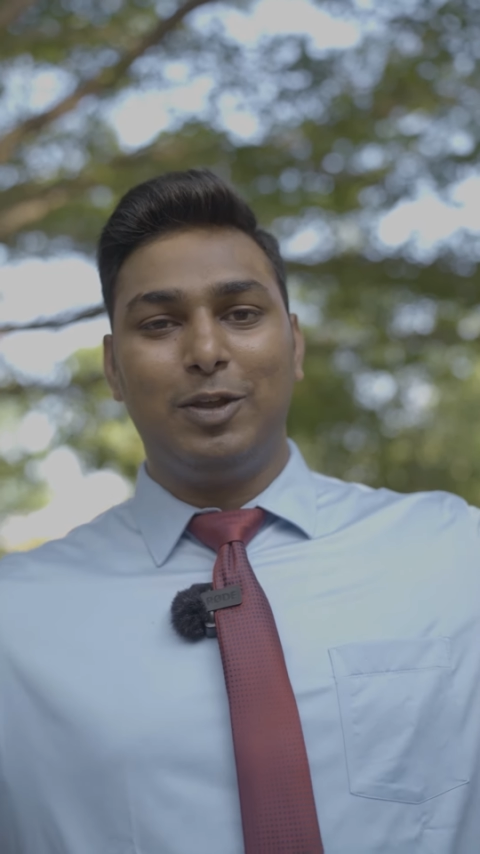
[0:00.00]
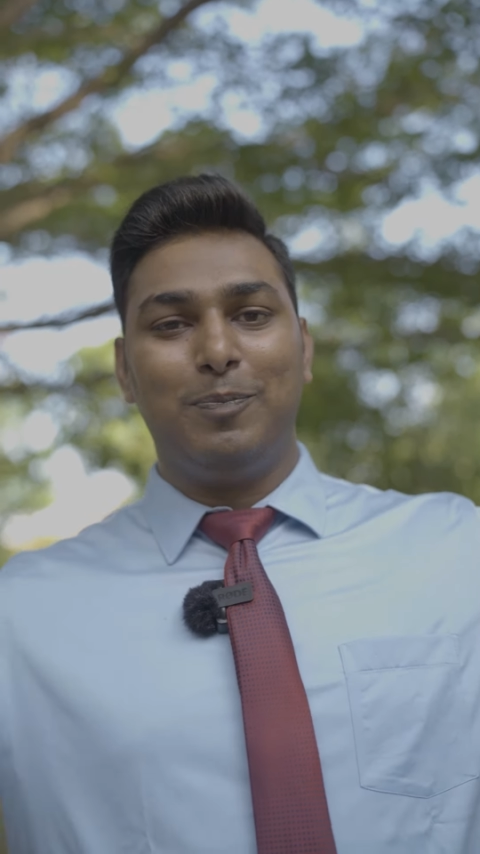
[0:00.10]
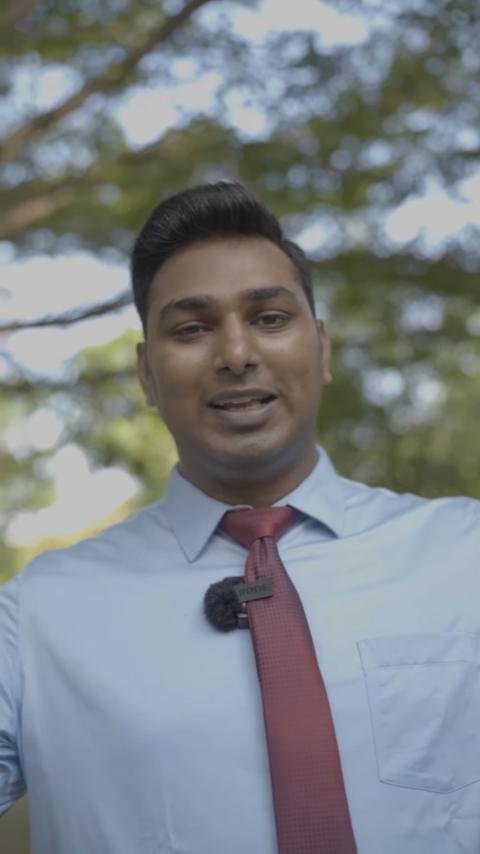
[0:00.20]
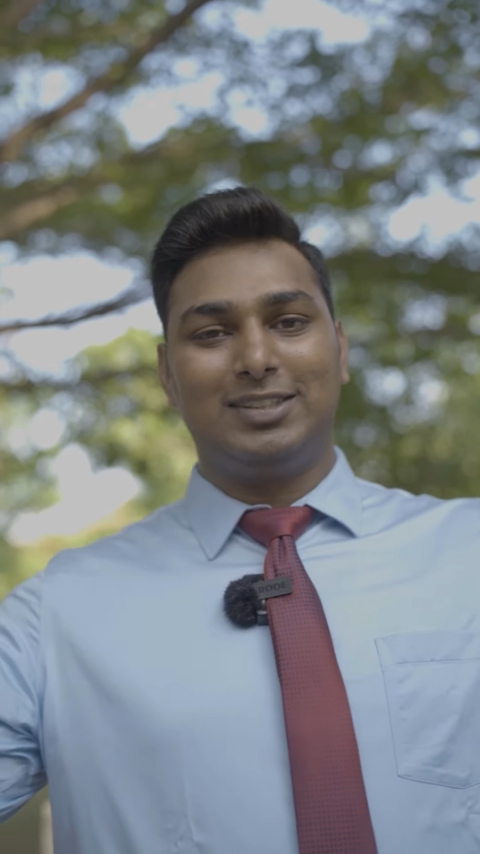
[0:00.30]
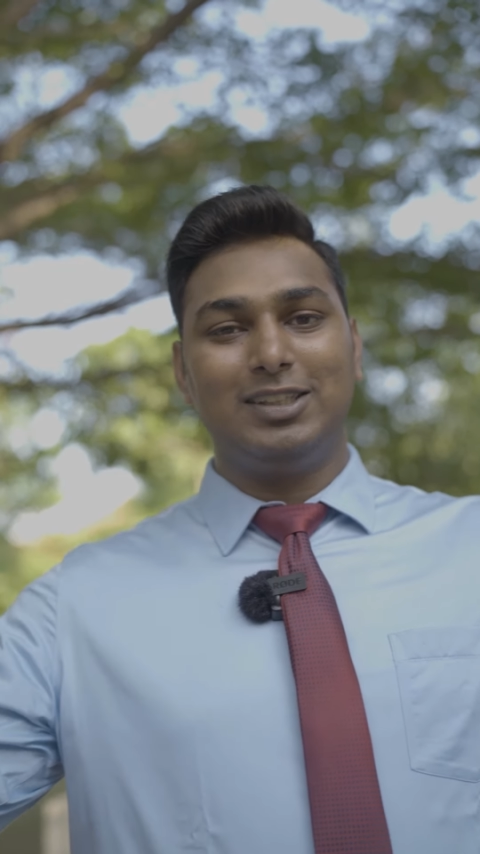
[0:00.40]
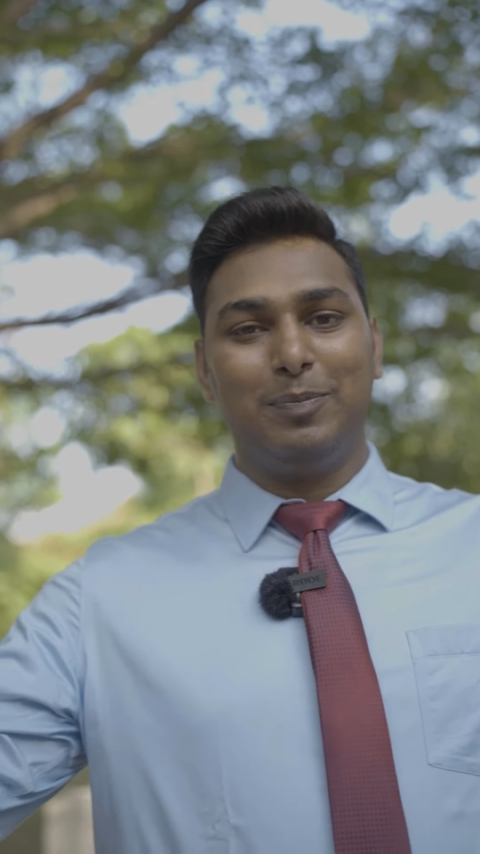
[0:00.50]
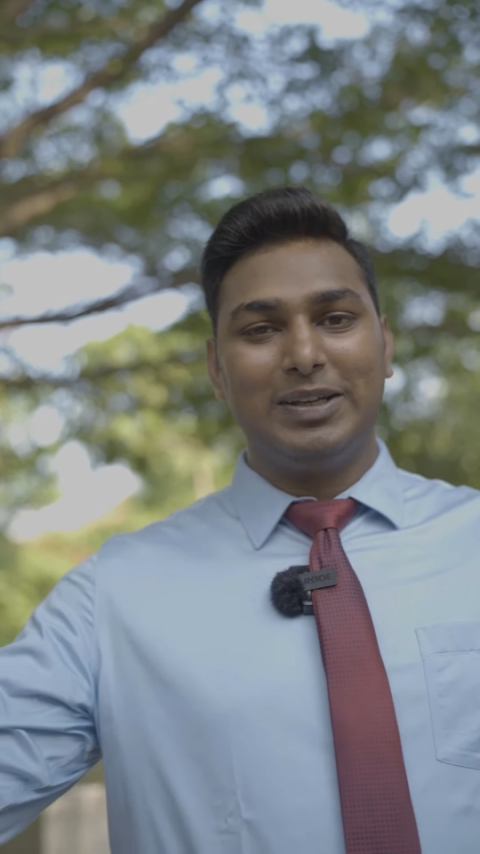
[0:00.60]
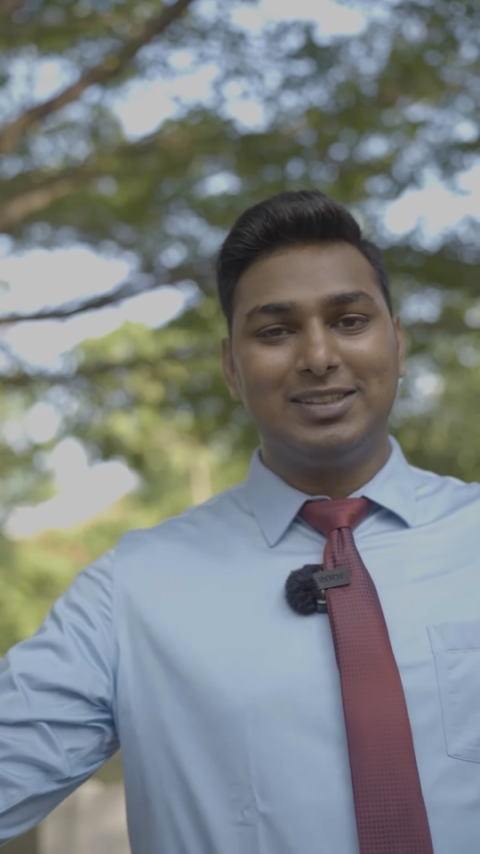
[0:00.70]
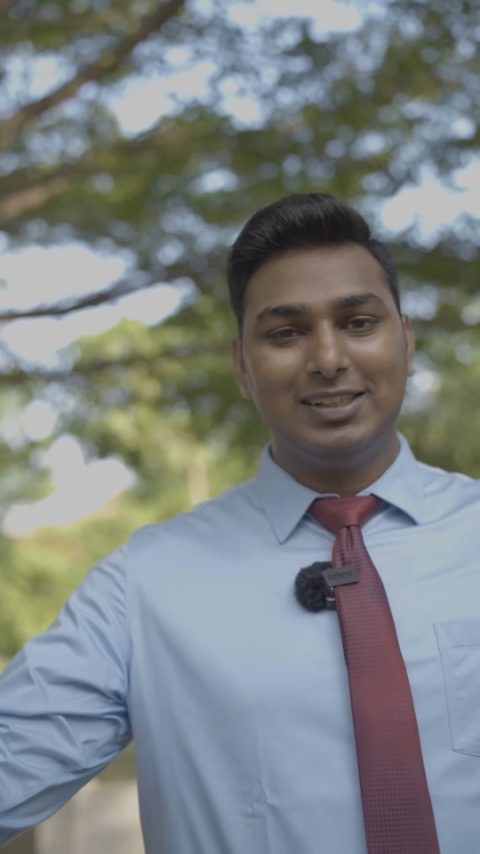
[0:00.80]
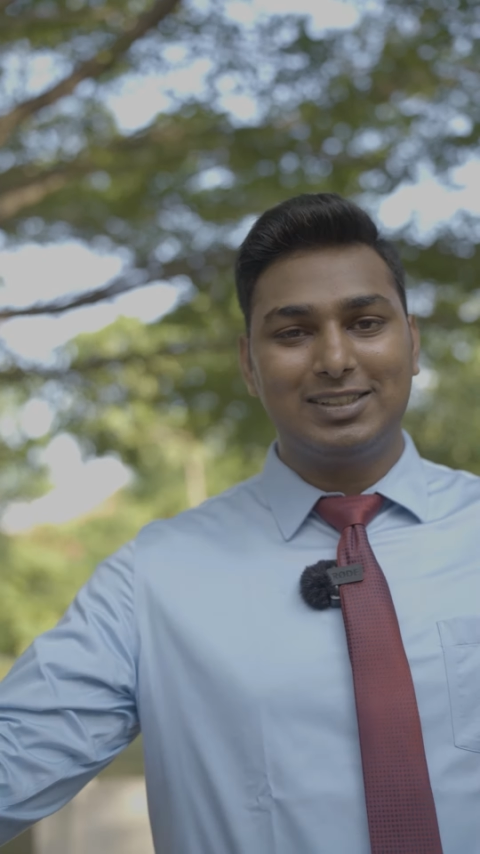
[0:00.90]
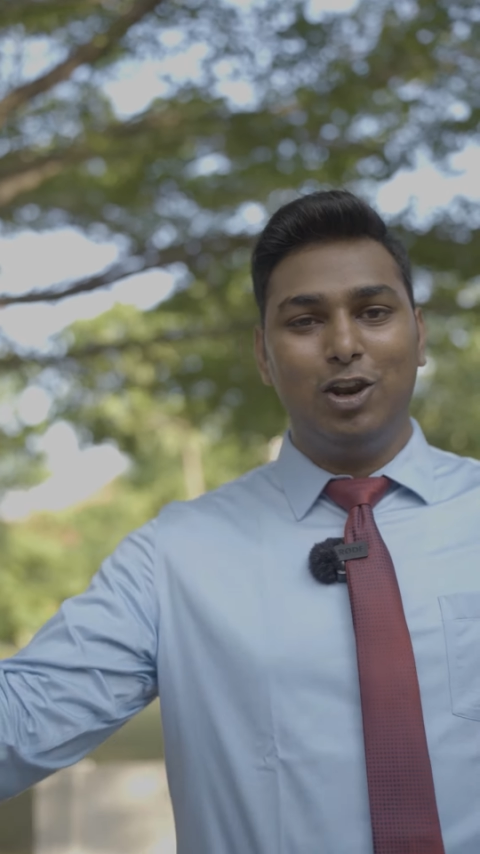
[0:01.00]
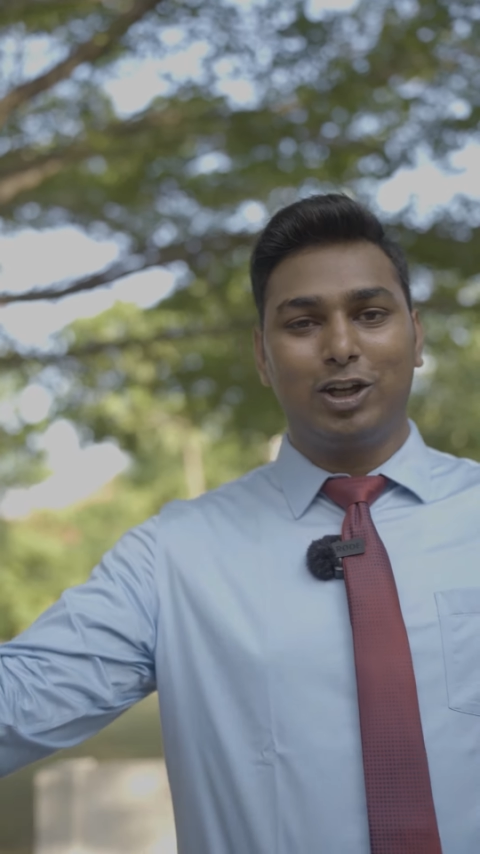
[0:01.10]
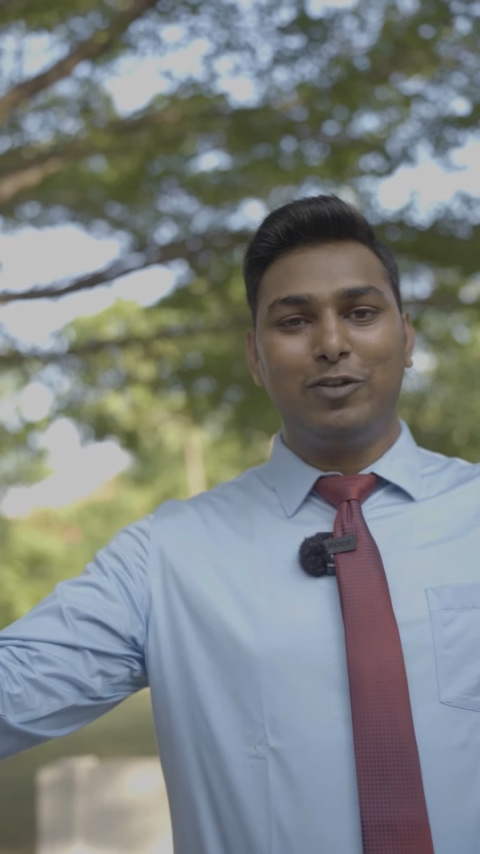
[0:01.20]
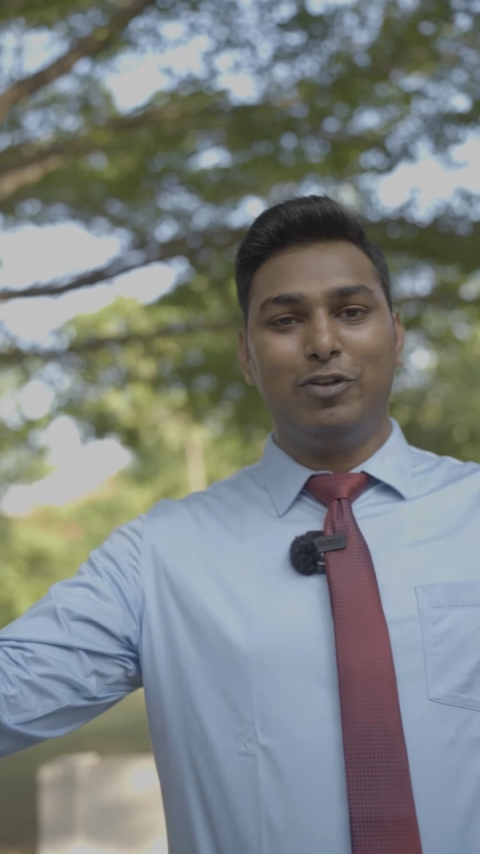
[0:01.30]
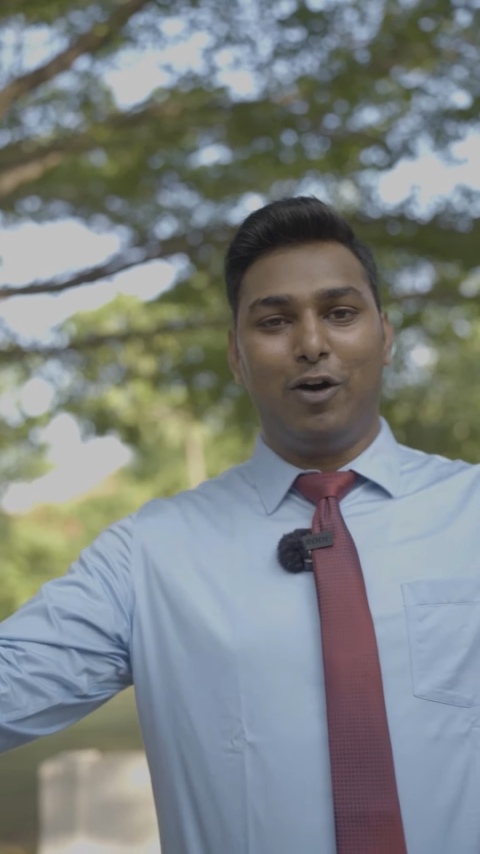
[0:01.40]
the best in the business.
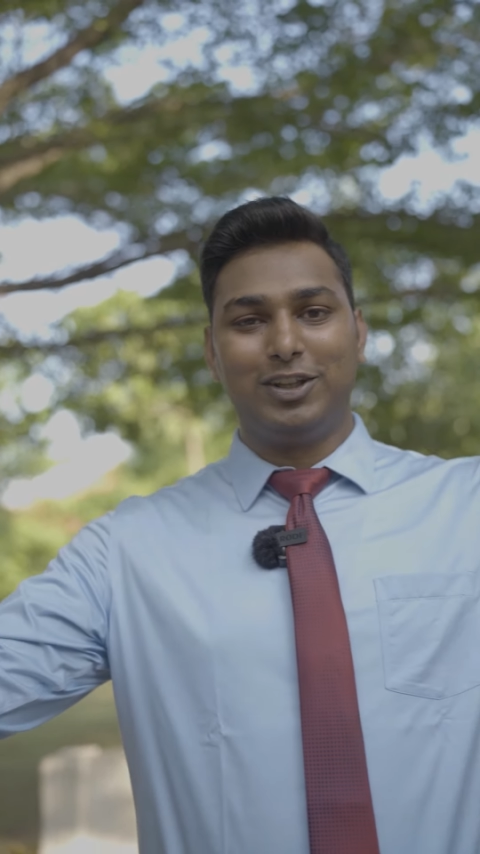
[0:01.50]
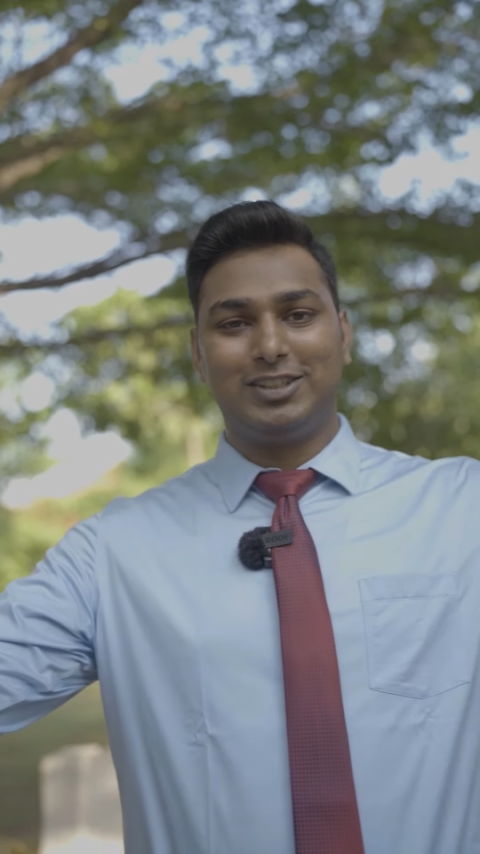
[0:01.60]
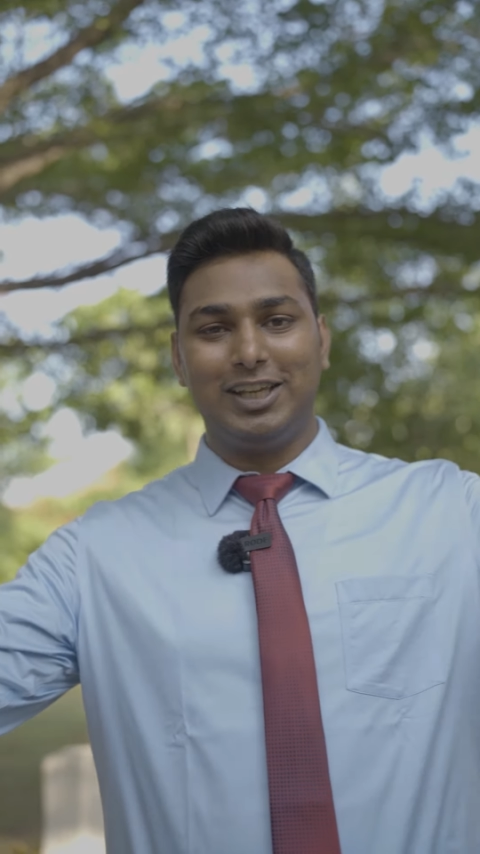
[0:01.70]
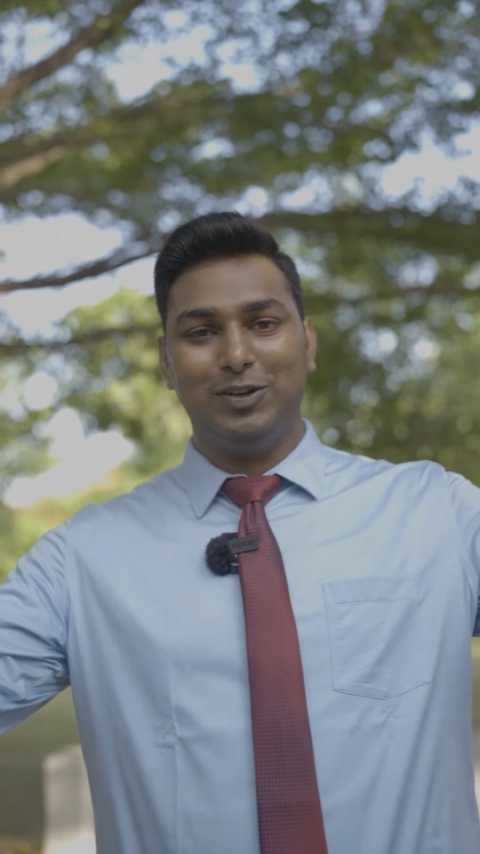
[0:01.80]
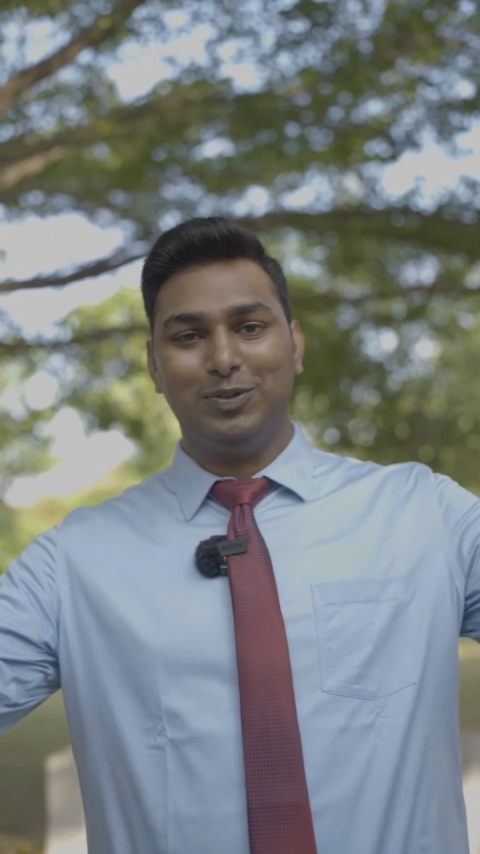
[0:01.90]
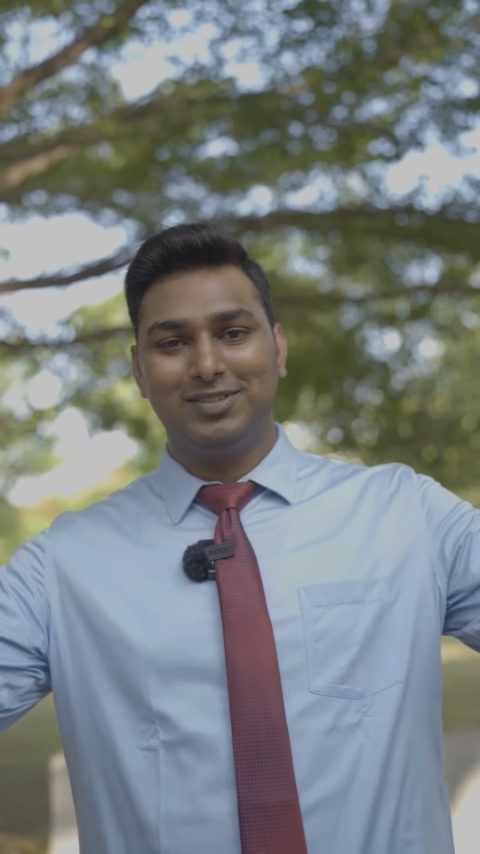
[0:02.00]
Looking forward to see you.